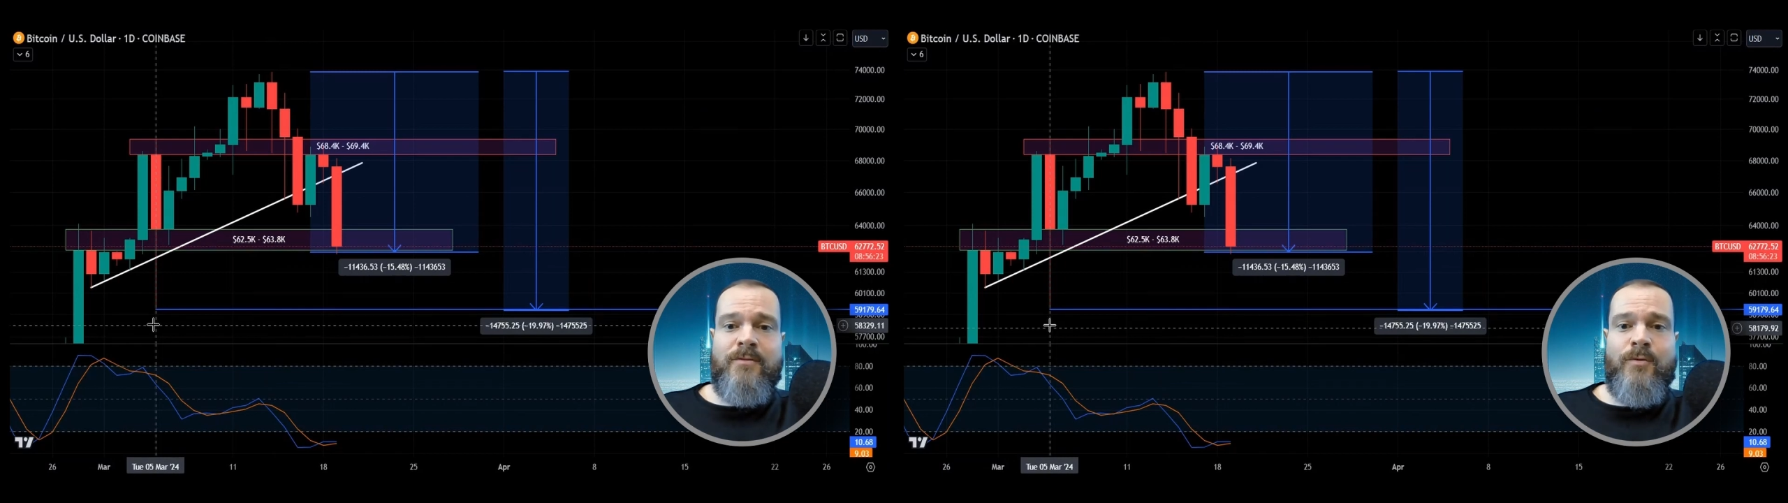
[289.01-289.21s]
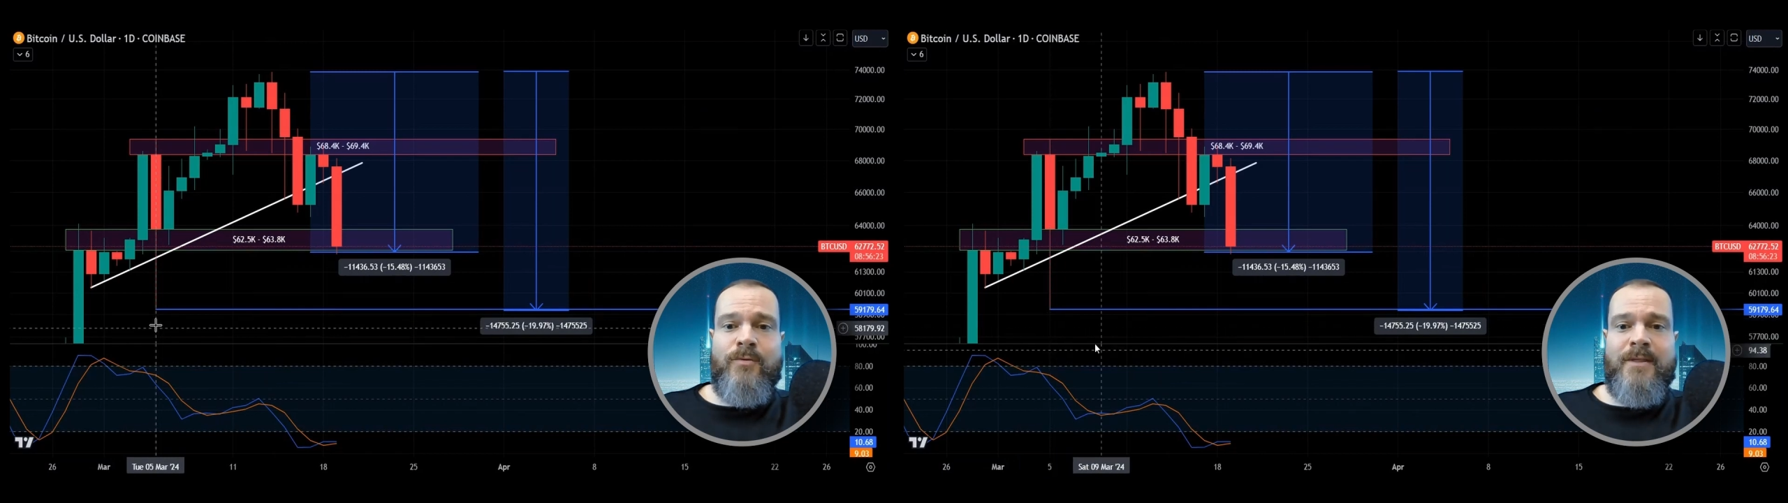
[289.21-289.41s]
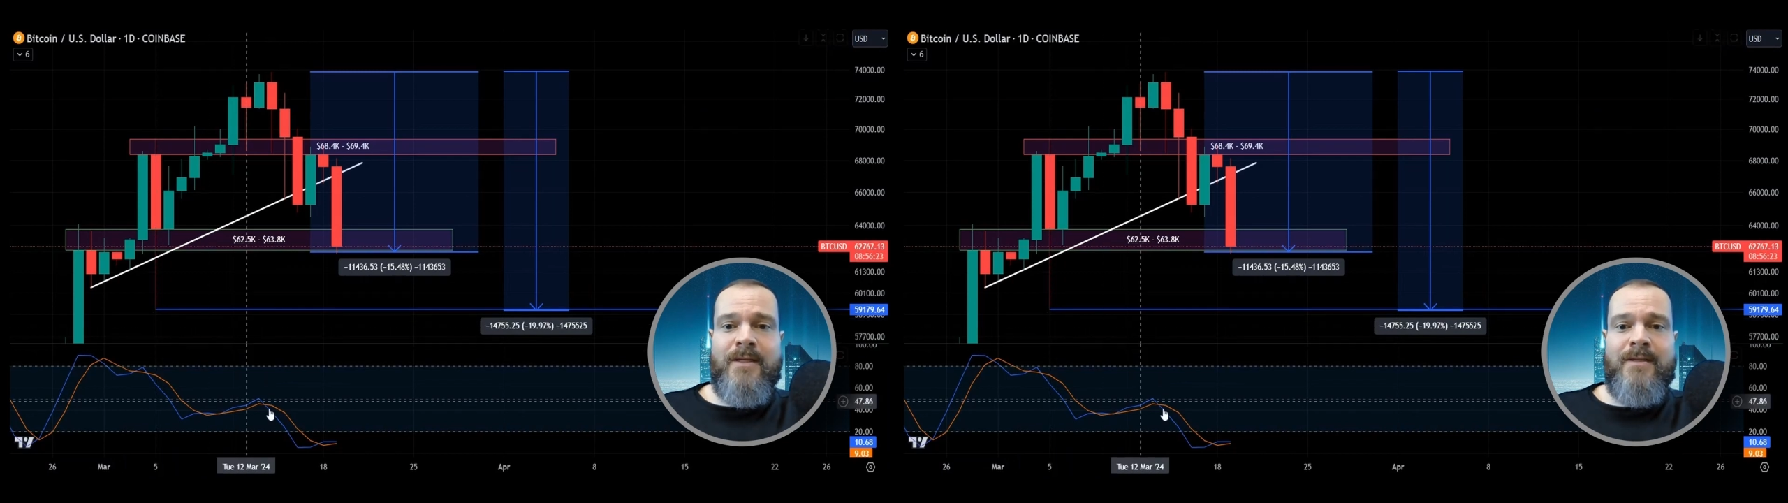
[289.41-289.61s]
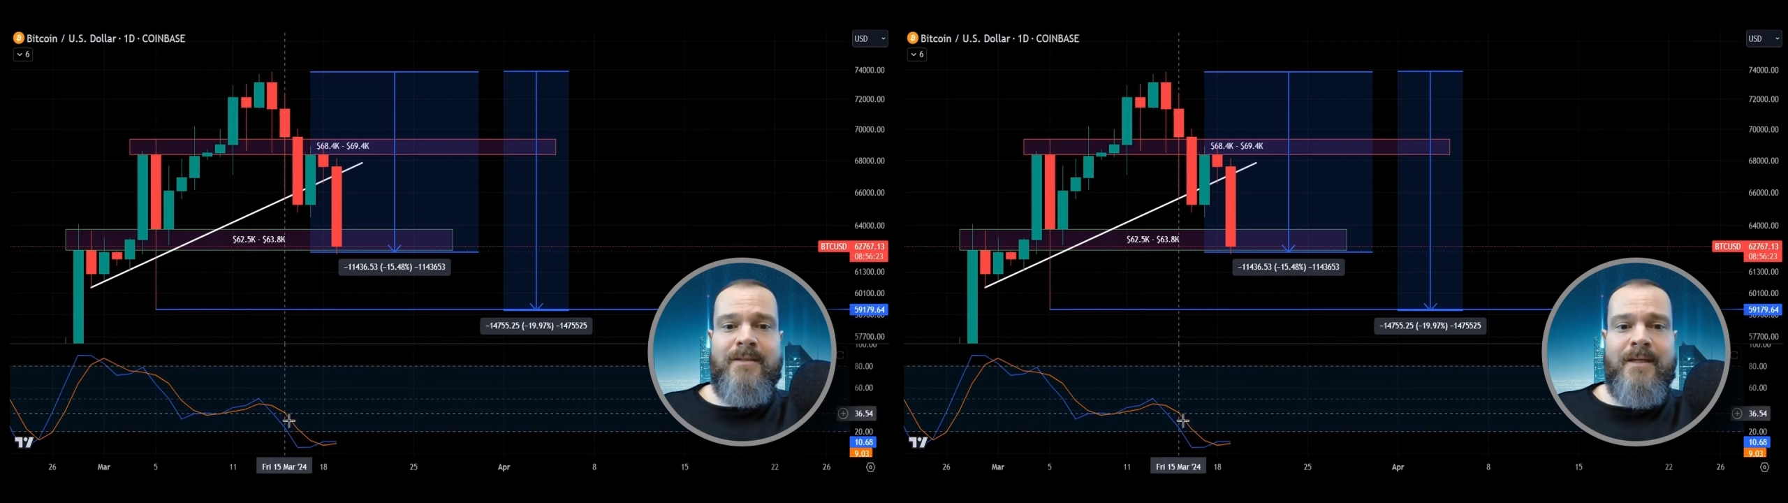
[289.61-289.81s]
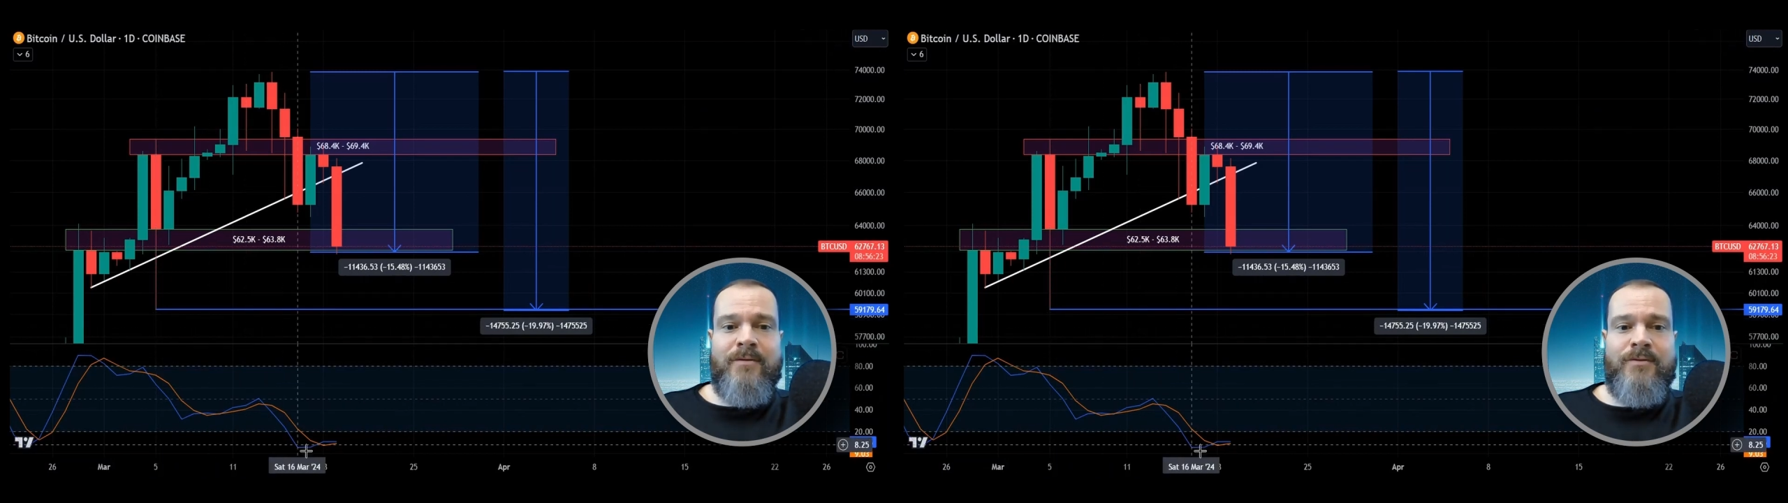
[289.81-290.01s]
notice how the
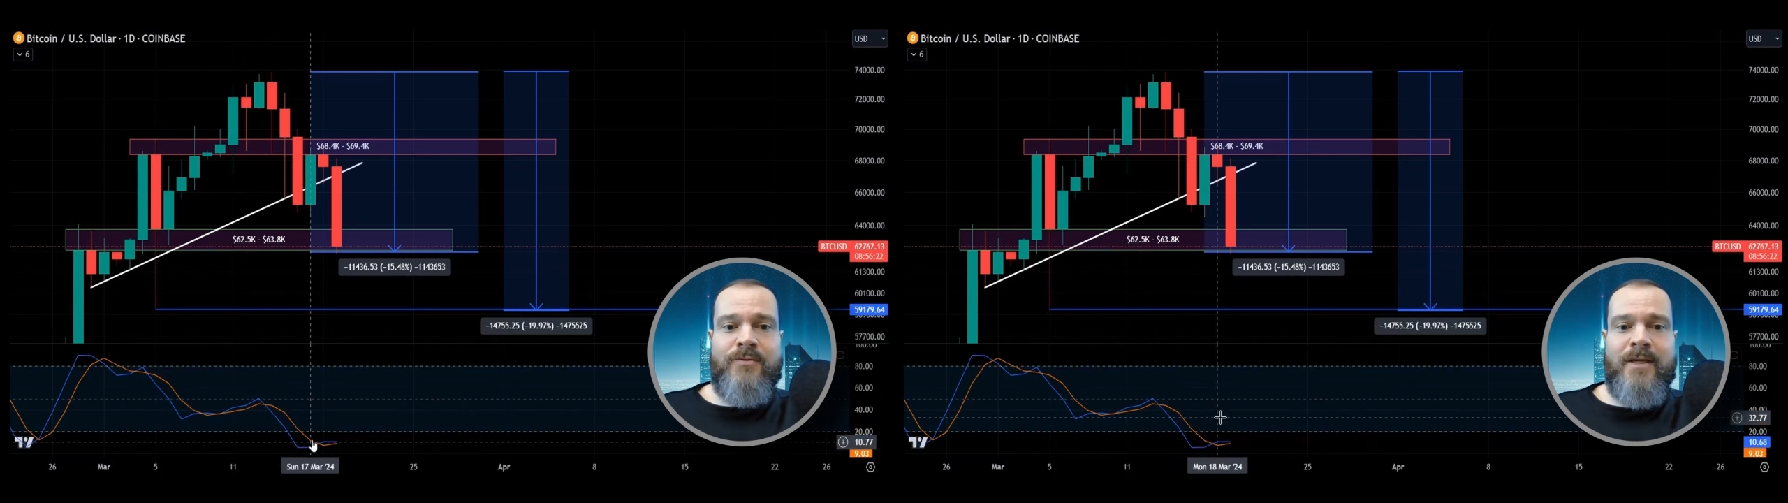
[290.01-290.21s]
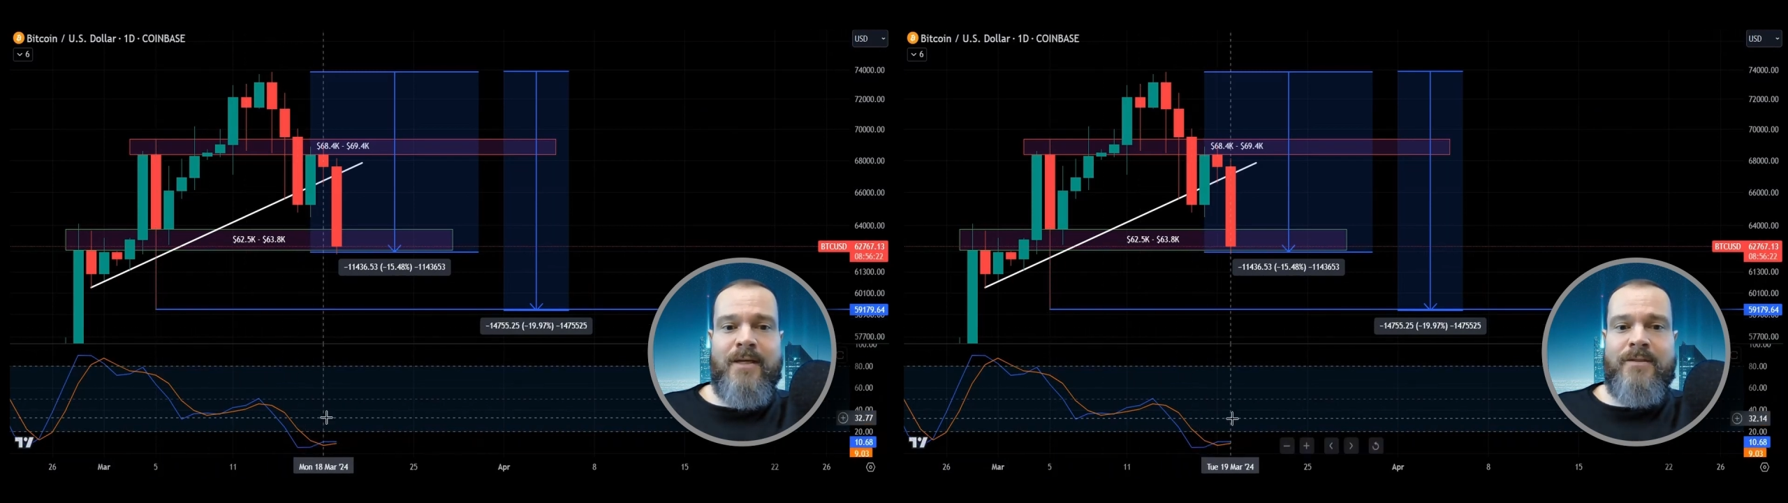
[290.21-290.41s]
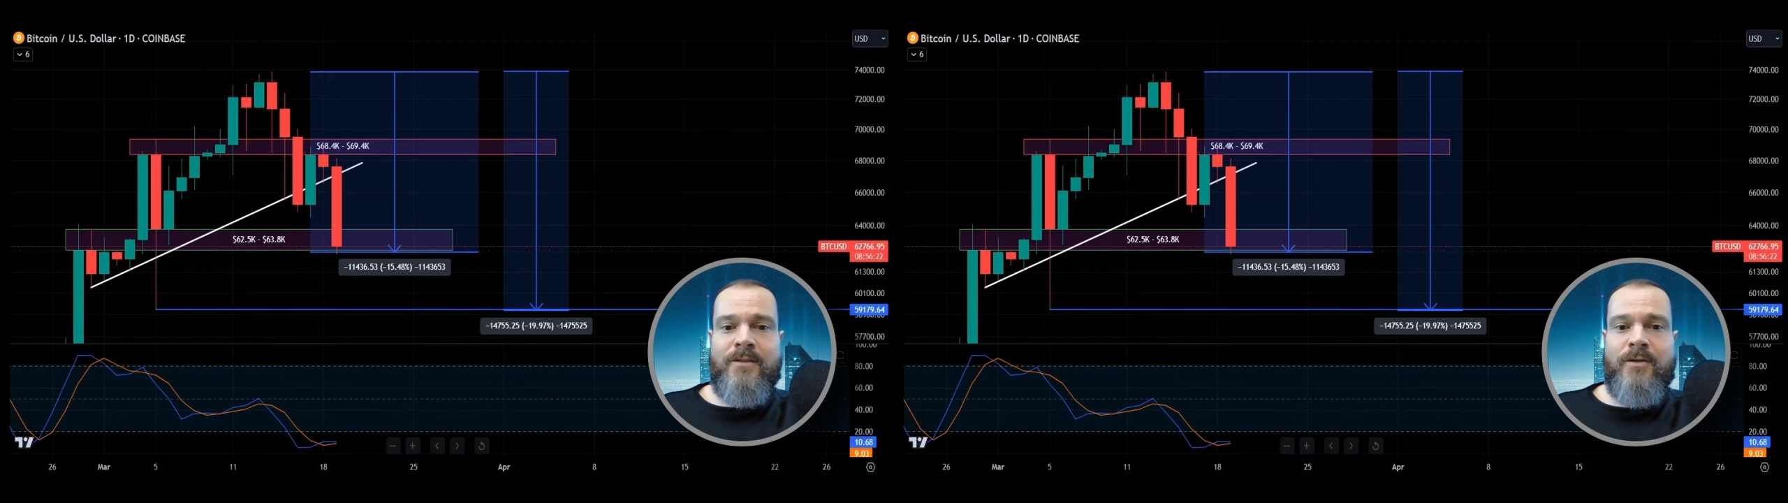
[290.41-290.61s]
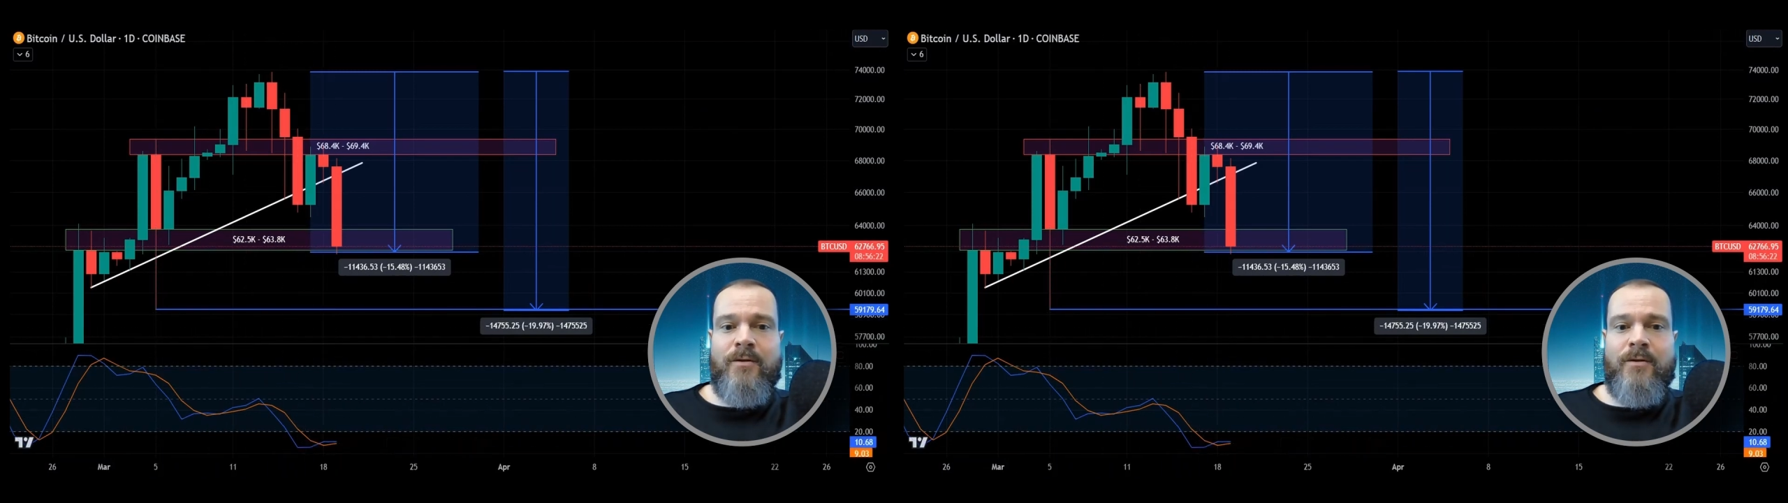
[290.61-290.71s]
daily stochastic